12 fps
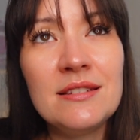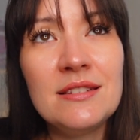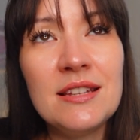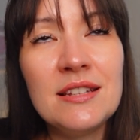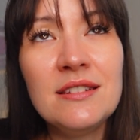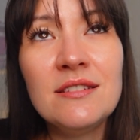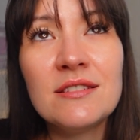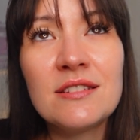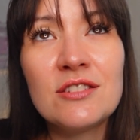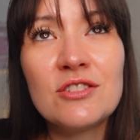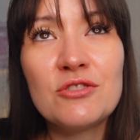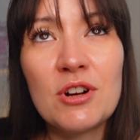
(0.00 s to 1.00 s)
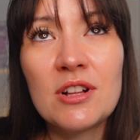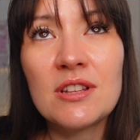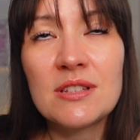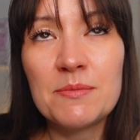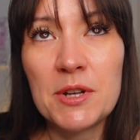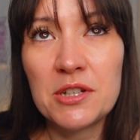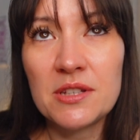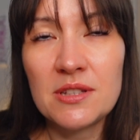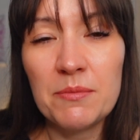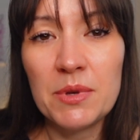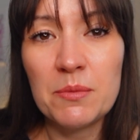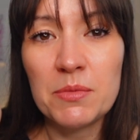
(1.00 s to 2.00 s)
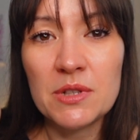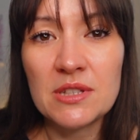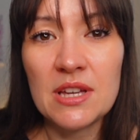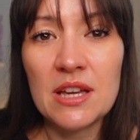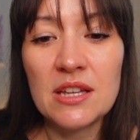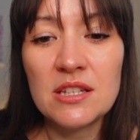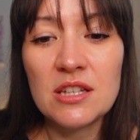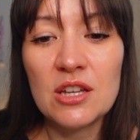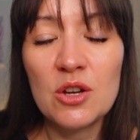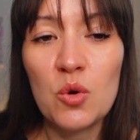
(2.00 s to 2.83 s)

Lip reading: didn't struggle as much as some people did